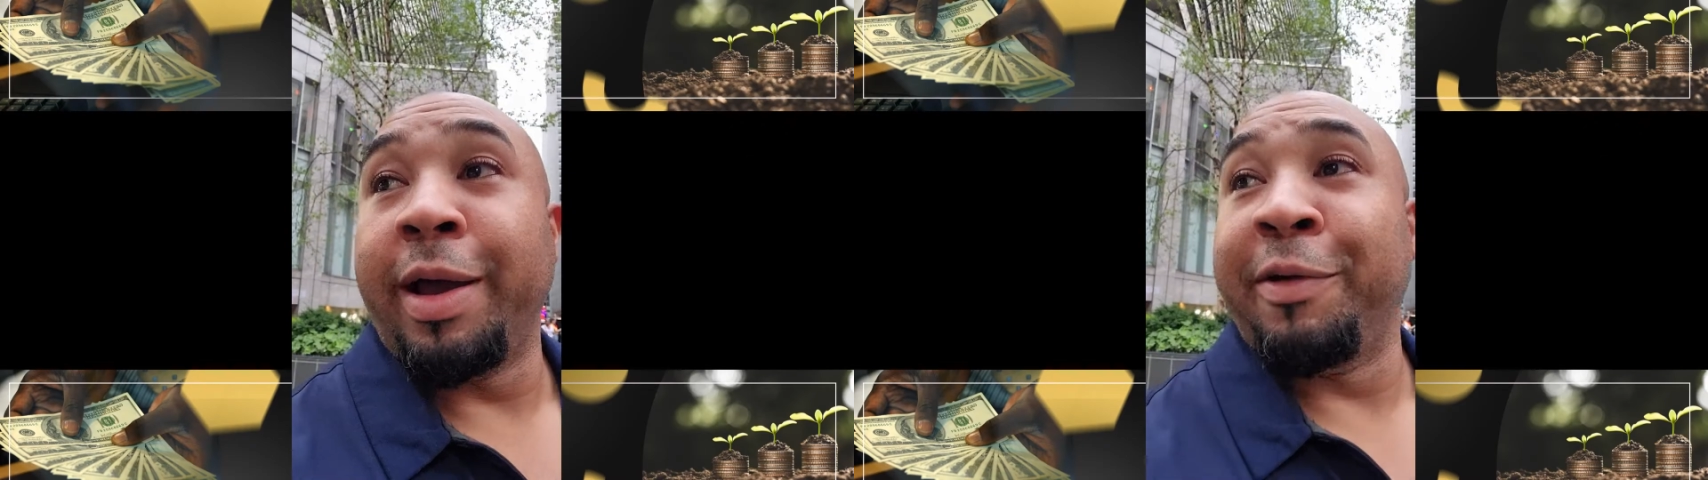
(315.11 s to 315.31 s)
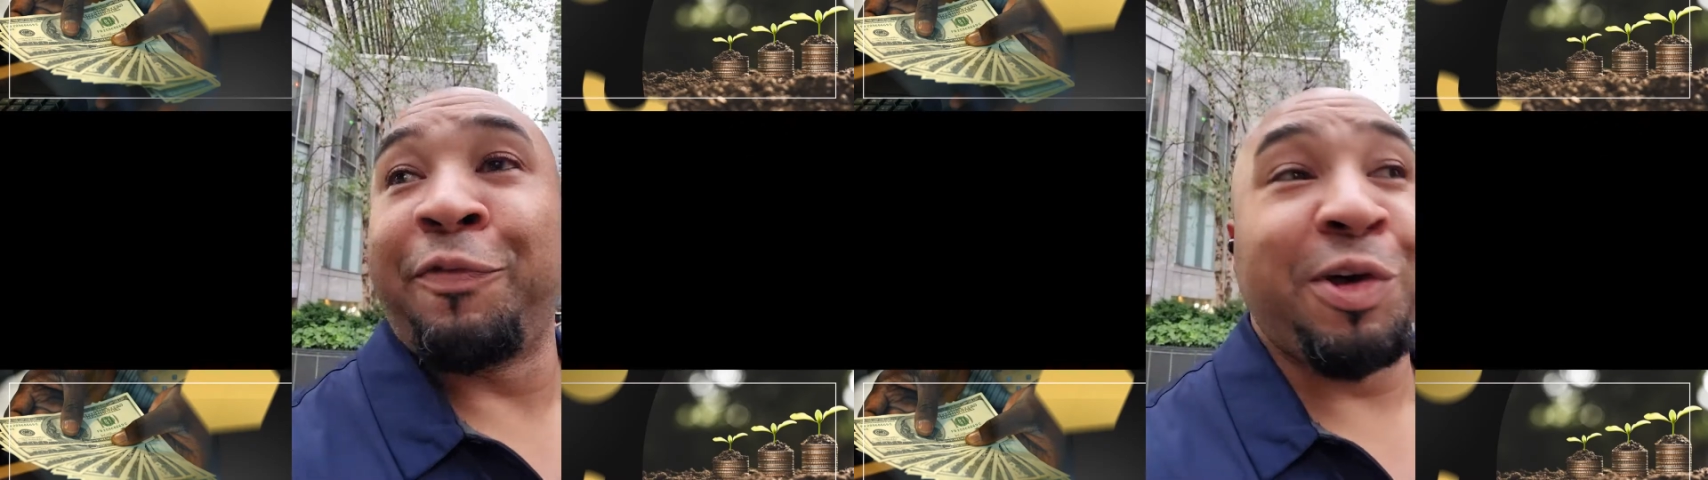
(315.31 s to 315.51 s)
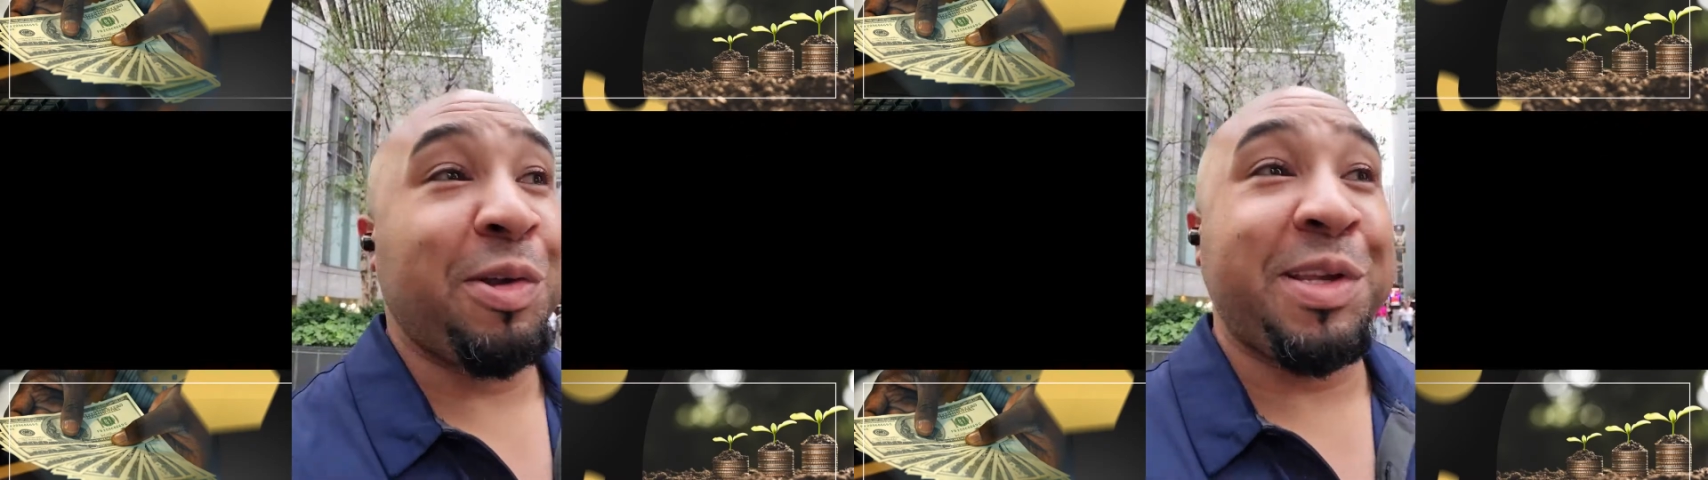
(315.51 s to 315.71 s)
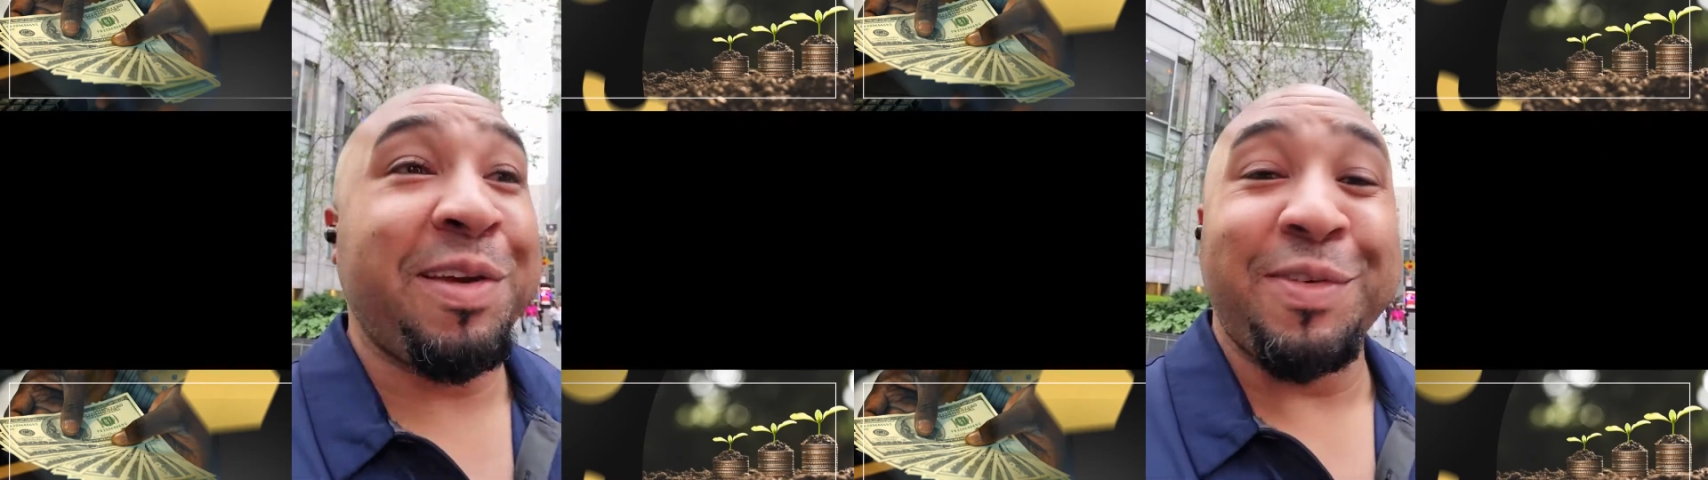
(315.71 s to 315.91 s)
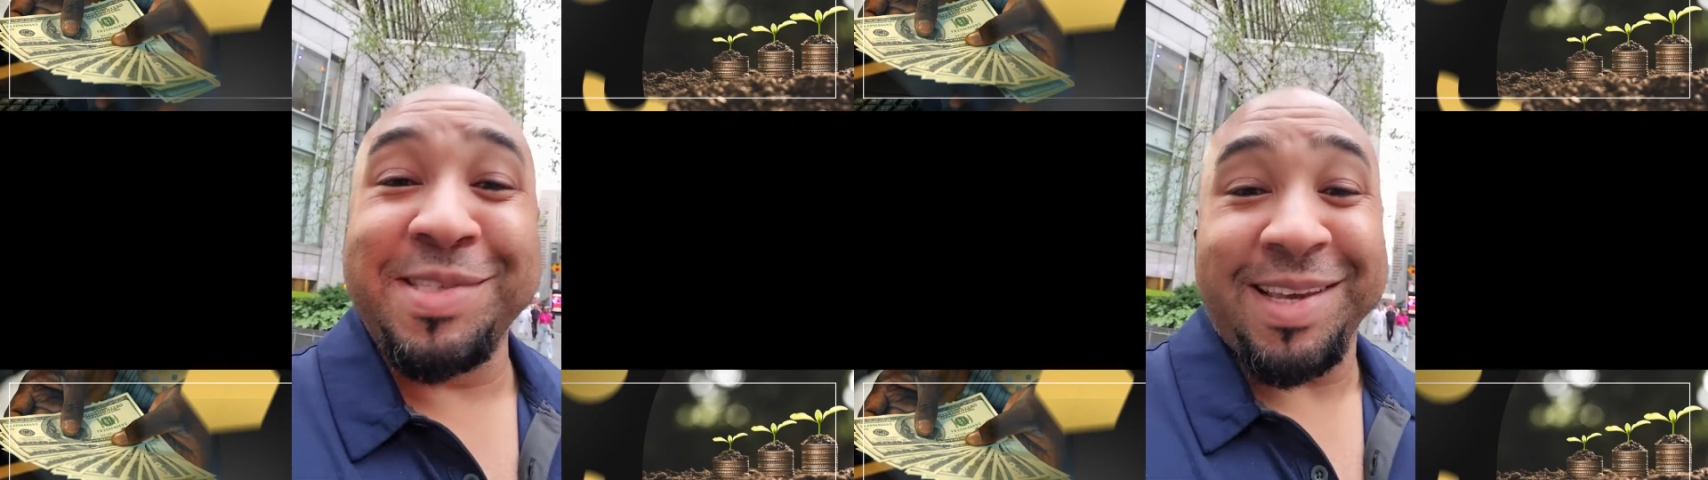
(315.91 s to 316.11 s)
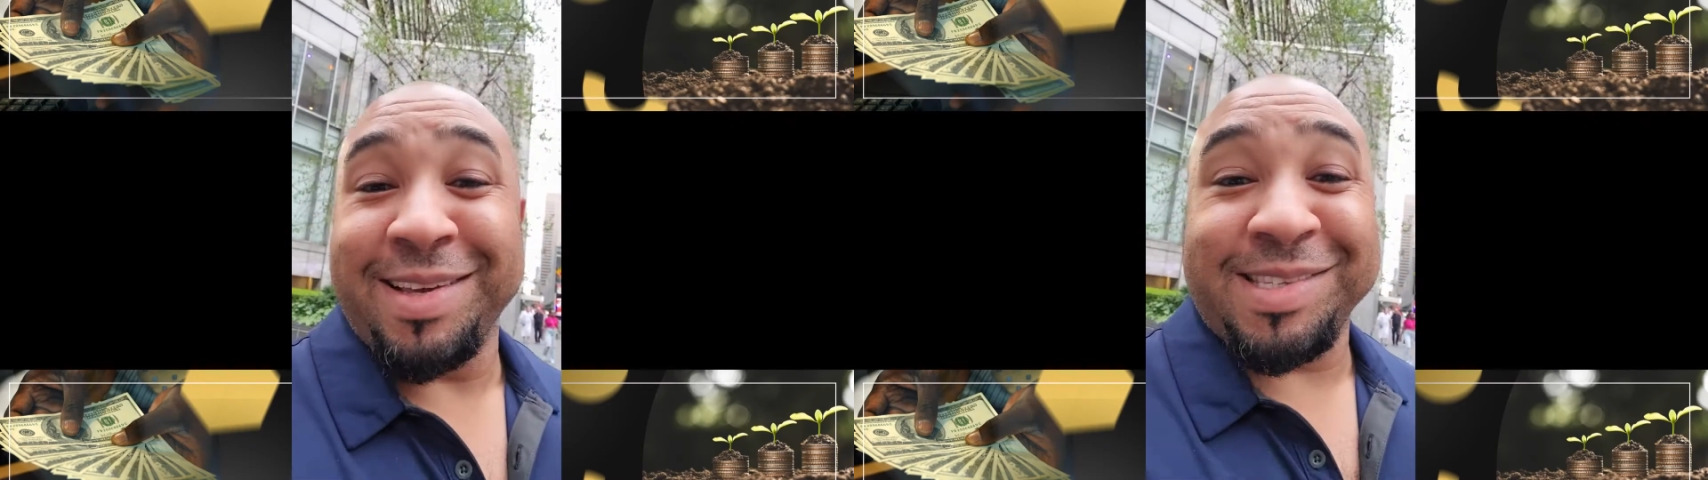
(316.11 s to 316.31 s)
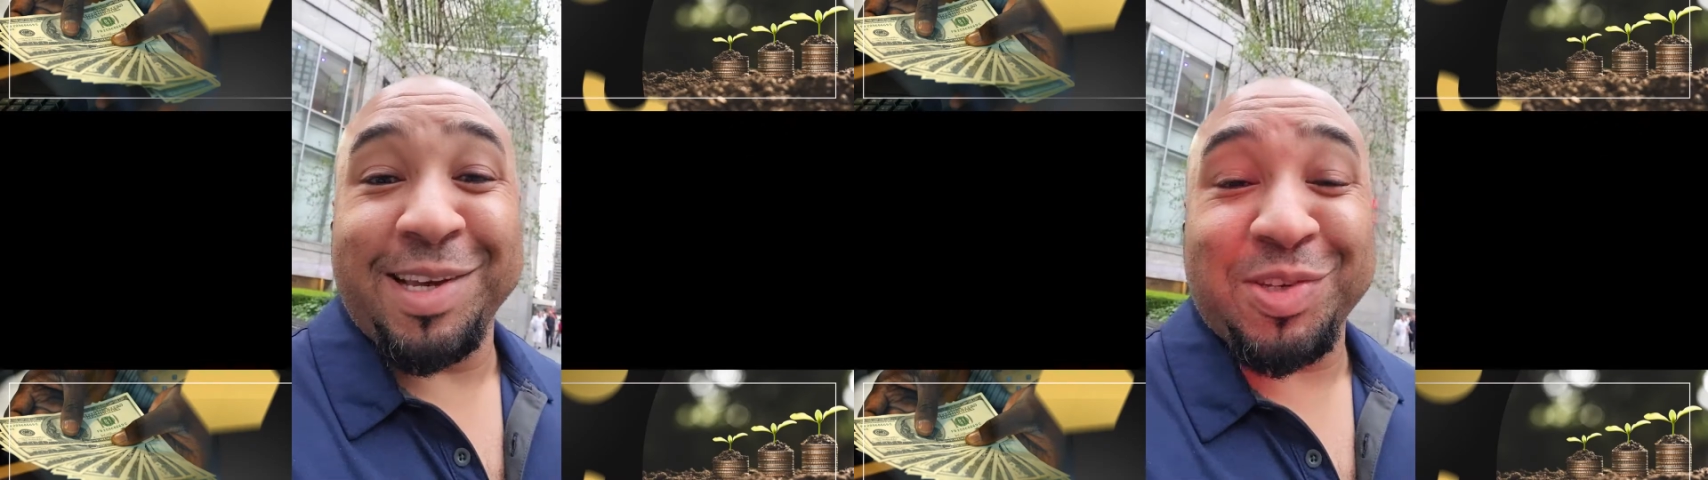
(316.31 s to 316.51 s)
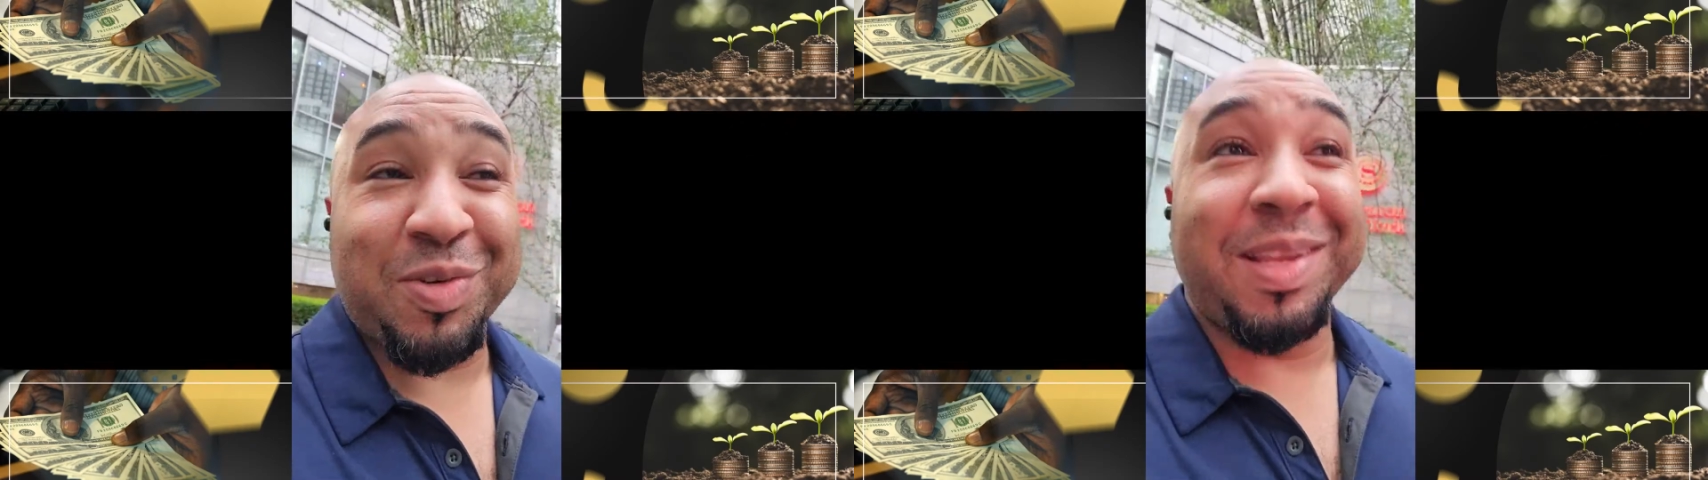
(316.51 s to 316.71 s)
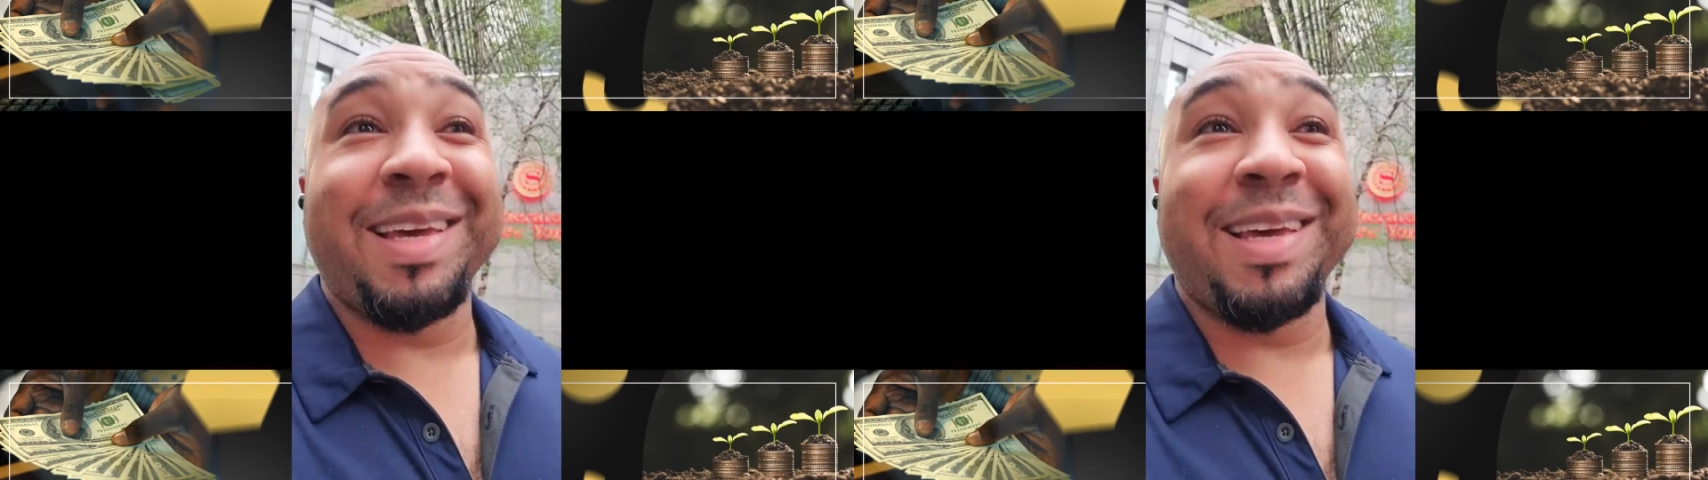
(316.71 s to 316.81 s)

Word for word: right, Phil Davis, Ancestry